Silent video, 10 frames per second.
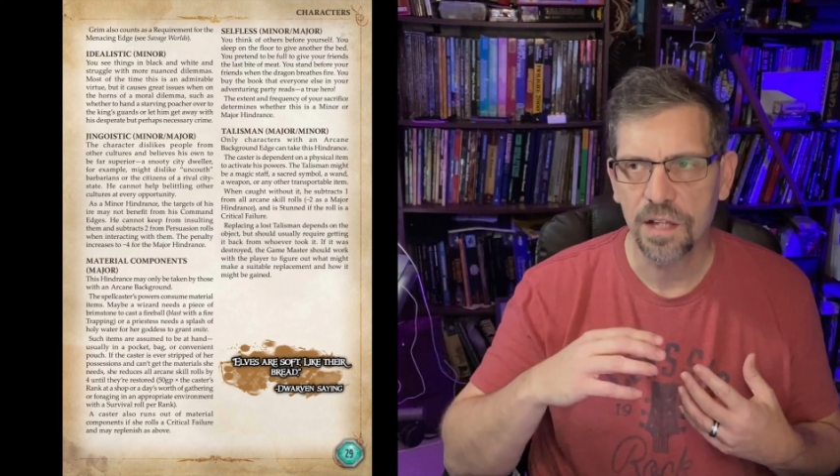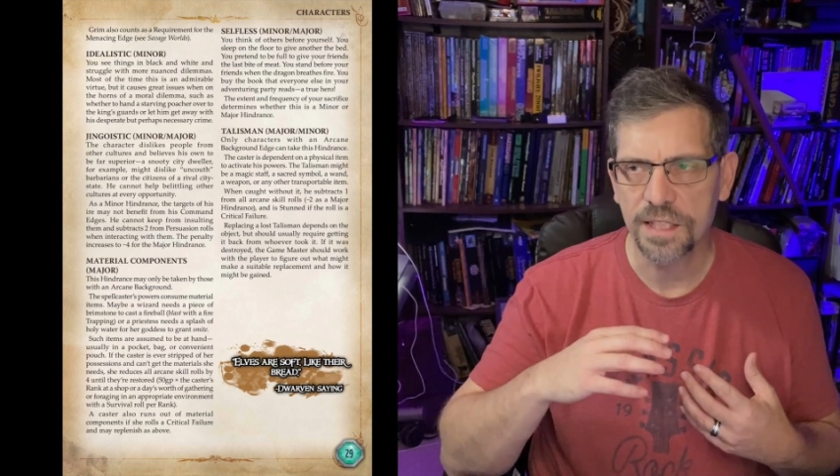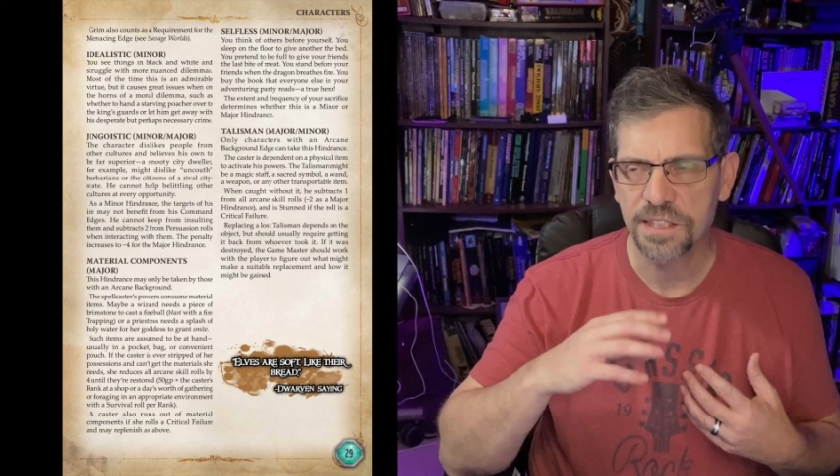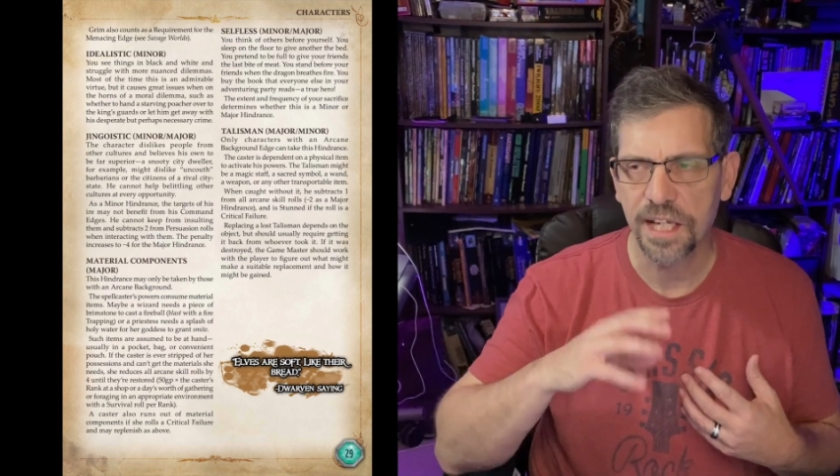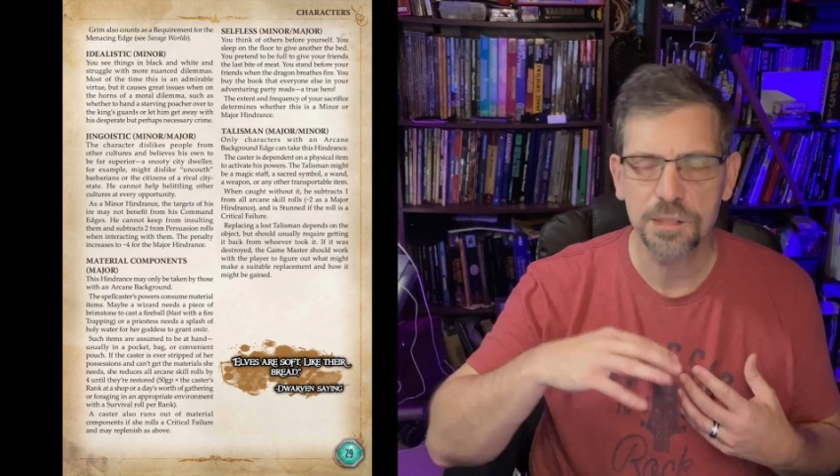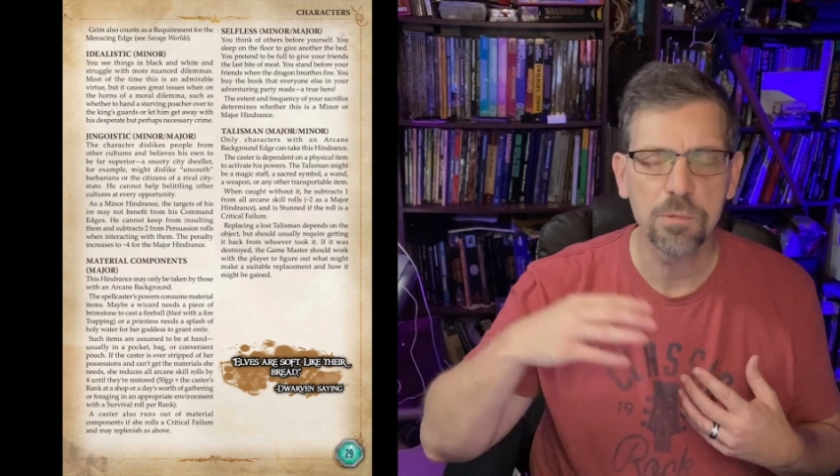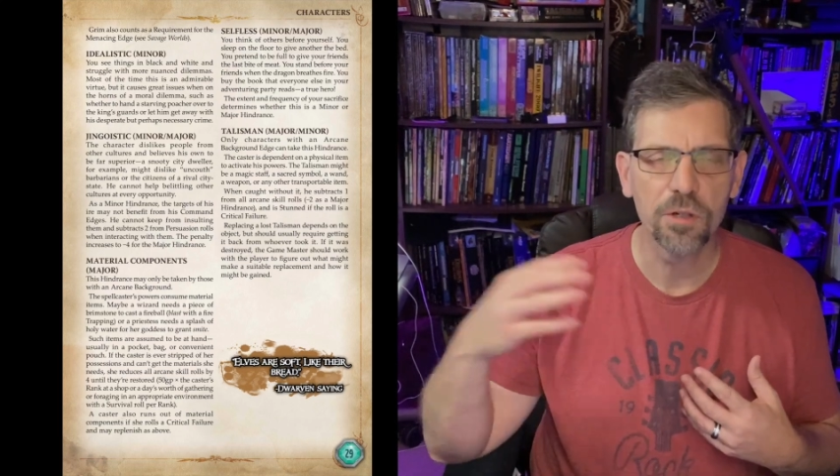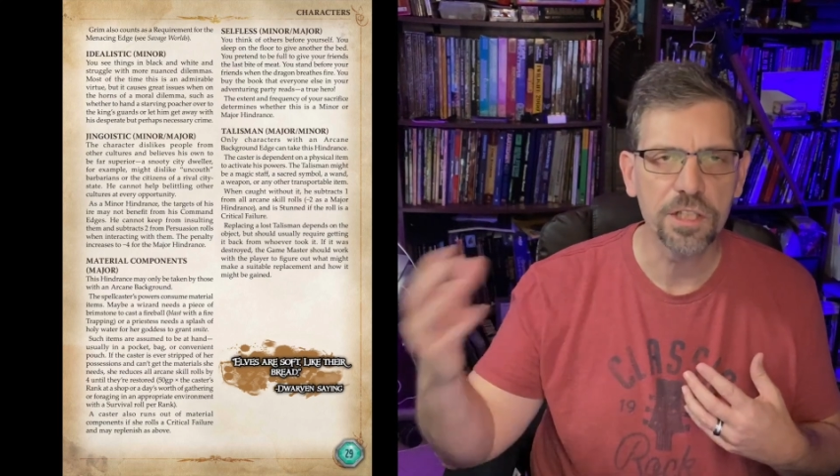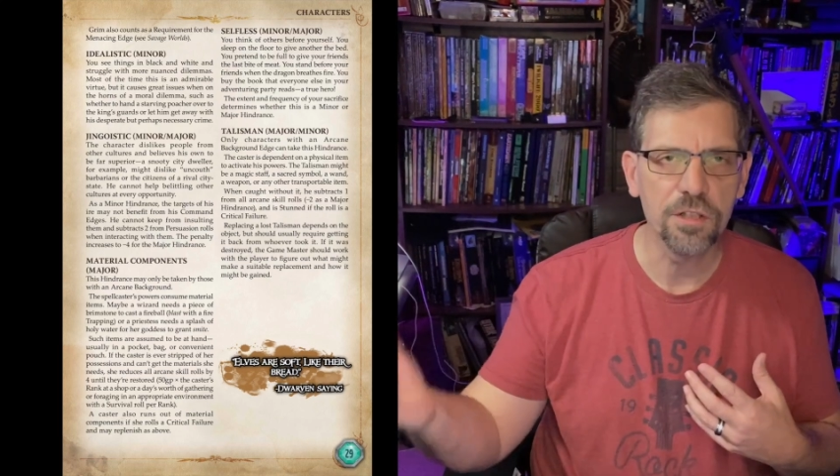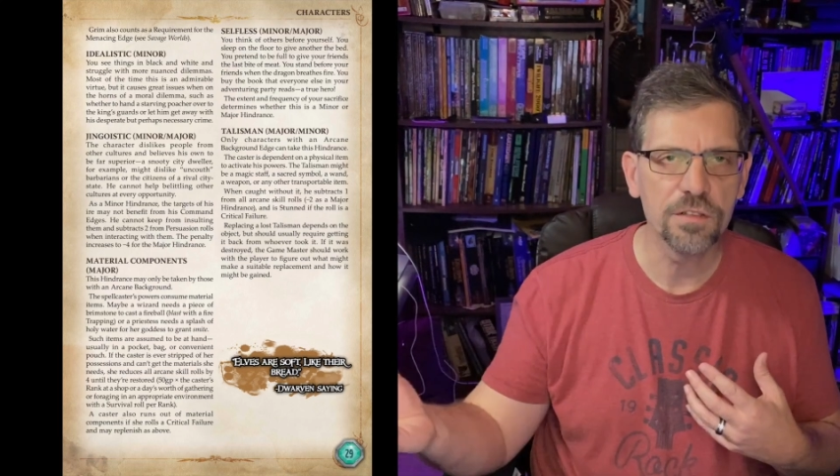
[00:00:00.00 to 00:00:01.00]
as they
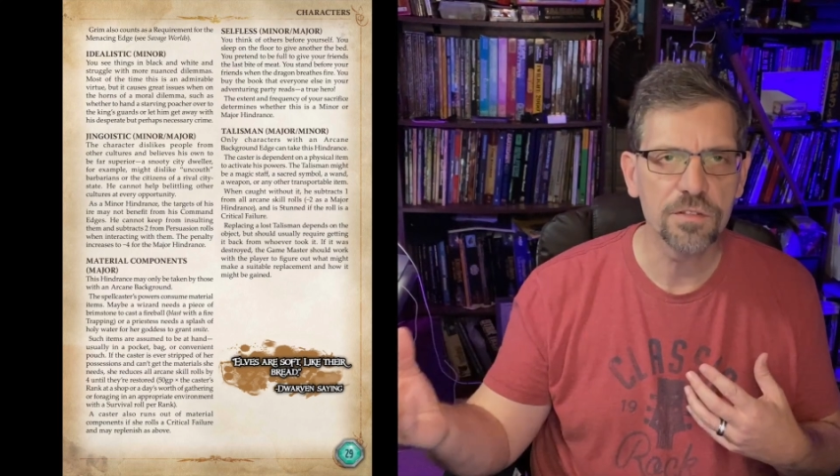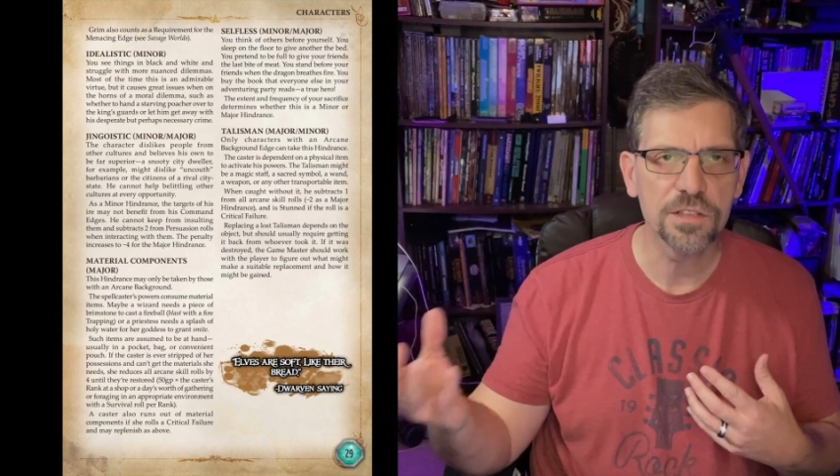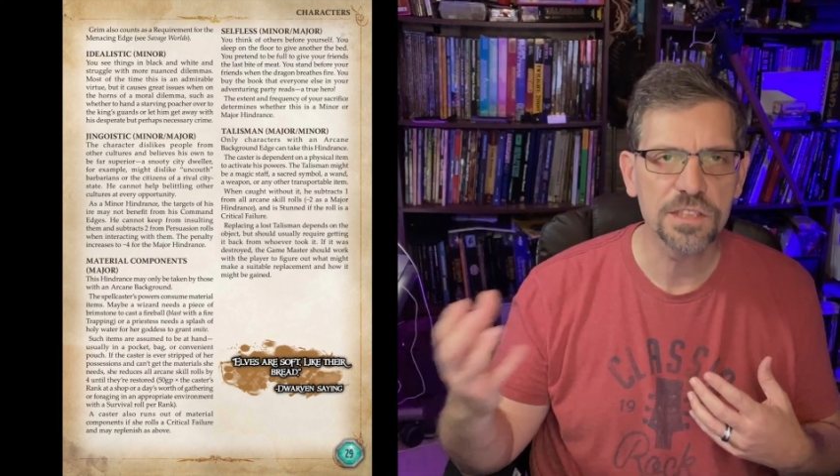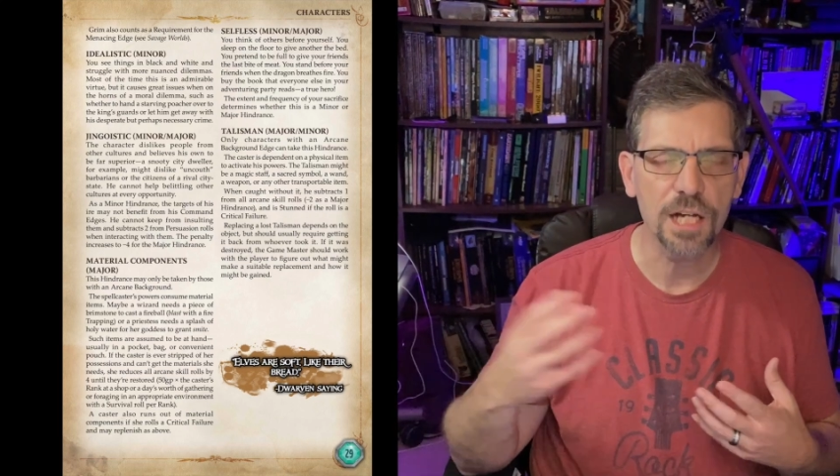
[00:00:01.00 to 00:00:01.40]
explored the universe,